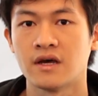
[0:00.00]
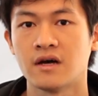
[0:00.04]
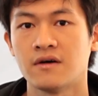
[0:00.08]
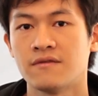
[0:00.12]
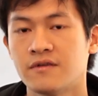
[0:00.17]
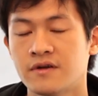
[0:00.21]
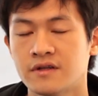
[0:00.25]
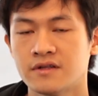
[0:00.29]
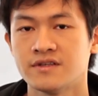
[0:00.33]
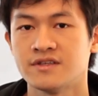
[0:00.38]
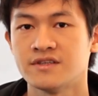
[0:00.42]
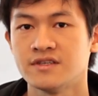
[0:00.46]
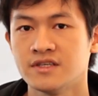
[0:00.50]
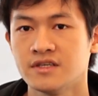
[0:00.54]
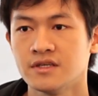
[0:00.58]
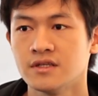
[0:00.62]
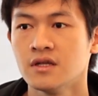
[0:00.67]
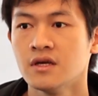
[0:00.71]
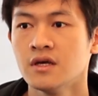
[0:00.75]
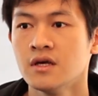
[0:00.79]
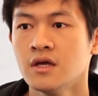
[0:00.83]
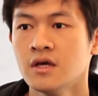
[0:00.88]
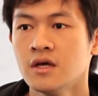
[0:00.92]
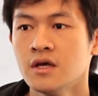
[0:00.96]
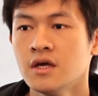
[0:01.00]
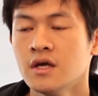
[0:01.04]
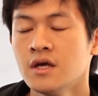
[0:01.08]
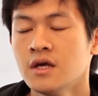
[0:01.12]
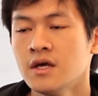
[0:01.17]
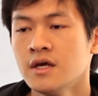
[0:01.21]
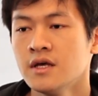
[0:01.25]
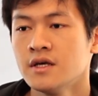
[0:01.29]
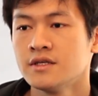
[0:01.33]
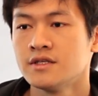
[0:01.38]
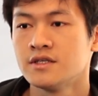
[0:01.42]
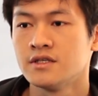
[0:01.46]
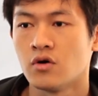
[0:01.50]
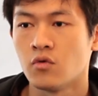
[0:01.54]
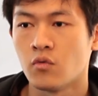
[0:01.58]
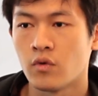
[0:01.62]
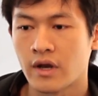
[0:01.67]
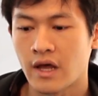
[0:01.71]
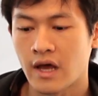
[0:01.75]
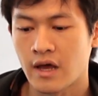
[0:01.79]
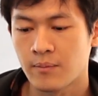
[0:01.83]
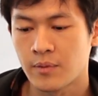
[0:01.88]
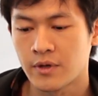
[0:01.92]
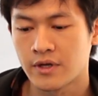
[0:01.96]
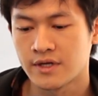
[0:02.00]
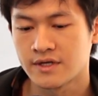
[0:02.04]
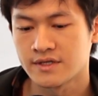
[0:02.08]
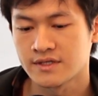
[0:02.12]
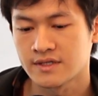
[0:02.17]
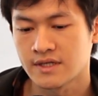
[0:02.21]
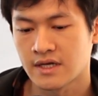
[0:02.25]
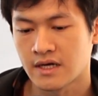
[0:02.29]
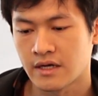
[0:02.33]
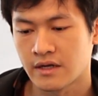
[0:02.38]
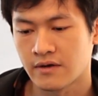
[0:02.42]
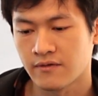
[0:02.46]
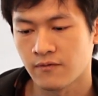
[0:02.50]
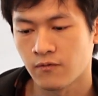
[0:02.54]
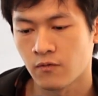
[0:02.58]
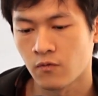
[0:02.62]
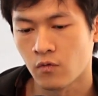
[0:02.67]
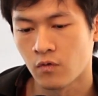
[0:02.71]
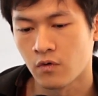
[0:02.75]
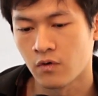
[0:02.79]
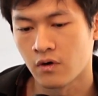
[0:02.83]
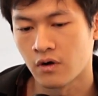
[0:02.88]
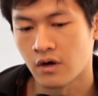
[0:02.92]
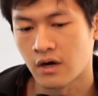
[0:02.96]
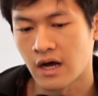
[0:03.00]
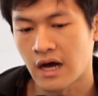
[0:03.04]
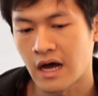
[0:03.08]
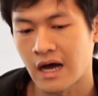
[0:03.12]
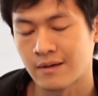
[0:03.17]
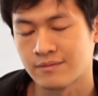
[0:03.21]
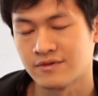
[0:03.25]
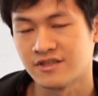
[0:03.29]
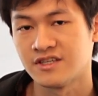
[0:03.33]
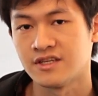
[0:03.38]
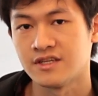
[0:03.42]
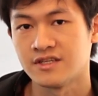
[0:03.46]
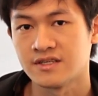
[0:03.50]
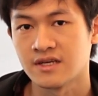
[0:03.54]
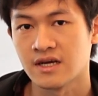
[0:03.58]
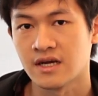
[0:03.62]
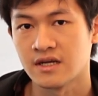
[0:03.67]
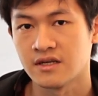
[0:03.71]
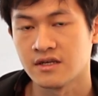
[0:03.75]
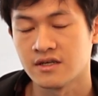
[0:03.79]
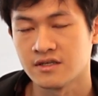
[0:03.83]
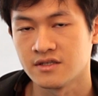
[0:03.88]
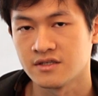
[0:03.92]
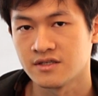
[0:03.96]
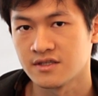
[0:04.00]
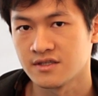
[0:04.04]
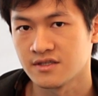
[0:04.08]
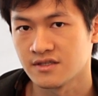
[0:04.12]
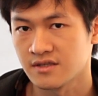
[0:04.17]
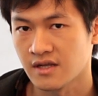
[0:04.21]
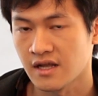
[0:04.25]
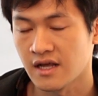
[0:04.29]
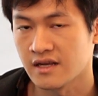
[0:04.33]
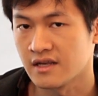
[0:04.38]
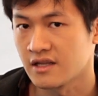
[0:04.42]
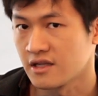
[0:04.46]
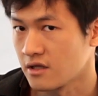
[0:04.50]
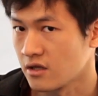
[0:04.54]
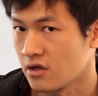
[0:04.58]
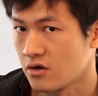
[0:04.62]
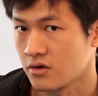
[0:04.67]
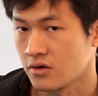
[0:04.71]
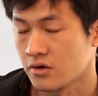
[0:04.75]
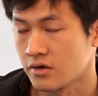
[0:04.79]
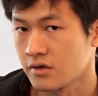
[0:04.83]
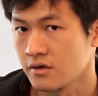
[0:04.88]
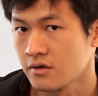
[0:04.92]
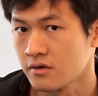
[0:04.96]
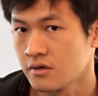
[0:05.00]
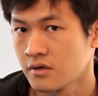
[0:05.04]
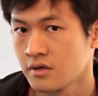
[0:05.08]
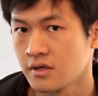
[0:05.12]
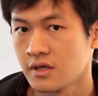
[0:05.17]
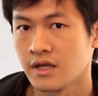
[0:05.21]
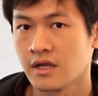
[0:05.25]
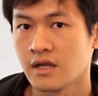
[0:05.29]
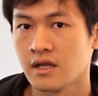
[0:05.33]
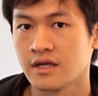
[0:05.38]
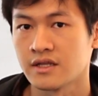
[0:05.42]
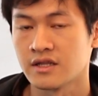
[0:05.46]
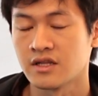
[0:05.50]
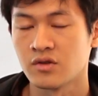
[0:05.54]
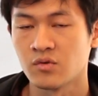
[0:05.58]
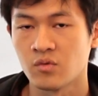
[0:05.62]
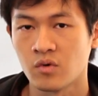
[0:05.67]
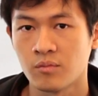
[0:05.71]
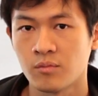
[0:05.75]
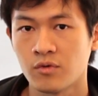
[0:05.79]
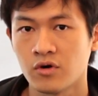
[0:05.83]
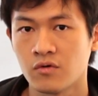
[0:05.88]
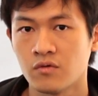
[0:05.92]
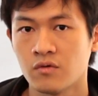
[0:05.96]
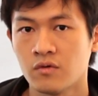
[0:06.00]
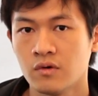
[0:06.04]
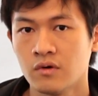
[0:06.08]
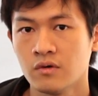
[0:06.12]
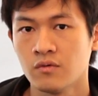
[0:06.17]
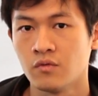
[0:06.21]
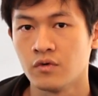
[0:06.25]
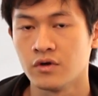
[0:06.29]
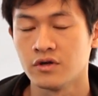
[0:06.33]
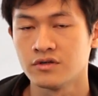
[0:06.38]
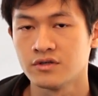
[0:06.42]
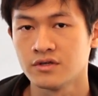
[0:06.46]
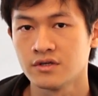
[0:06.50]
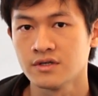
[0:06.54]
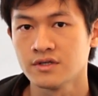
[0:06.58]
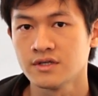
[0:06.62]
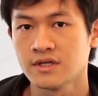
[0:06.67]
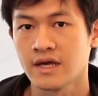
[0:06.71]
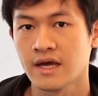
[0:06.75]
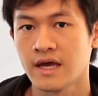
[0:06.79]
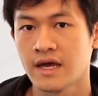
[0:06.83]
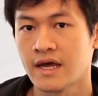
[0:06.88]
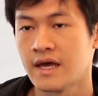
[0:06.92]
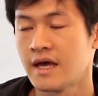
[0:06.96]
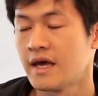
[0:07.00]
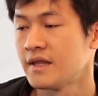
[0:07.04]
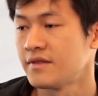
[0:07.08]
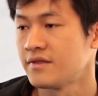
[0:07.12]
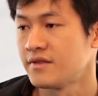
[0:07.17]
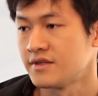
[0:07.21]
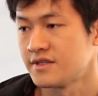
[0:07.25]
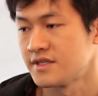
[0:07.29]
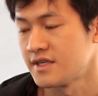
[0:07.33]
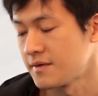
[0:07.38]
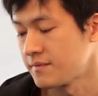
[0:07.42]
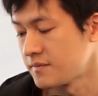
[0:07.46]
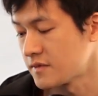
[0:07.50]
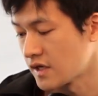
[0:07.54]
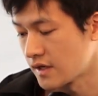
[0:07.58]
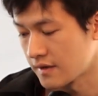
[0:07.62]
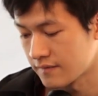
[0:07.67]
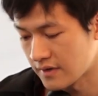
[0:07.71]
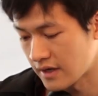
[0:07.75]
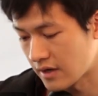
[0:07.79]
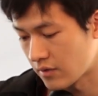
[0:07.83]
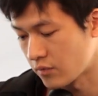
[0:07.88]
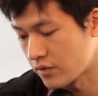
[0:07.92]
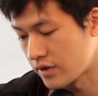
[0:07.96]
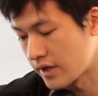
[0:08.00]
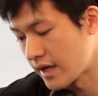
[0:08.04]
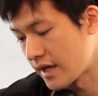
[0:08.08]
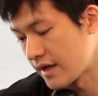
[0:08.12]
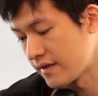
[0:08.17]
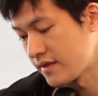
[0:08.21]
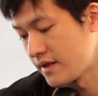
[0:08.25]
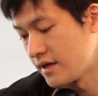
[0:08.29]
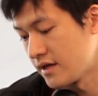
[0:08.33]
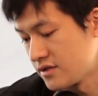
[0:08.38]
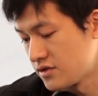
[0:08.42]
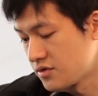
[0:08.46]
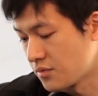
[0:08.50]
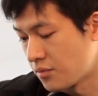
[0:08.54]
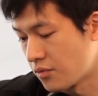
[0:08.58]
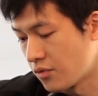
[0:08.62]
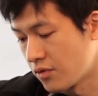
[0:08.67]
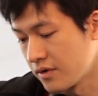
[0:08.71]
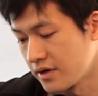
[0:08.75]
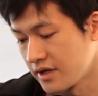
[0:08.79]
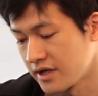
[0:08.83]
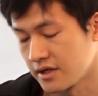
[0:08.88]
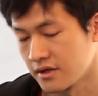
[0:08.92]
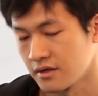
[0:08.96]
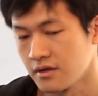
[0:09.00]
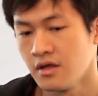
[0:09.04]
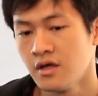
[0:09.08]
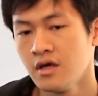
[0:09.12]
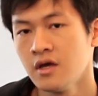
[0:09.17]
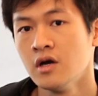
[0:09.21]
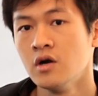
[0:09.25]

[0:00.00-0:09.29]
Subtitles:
down from the seat. So what happened is that for UP's design, it's slightly longer than like the normal wheelchairs, at the same time that we have the supporting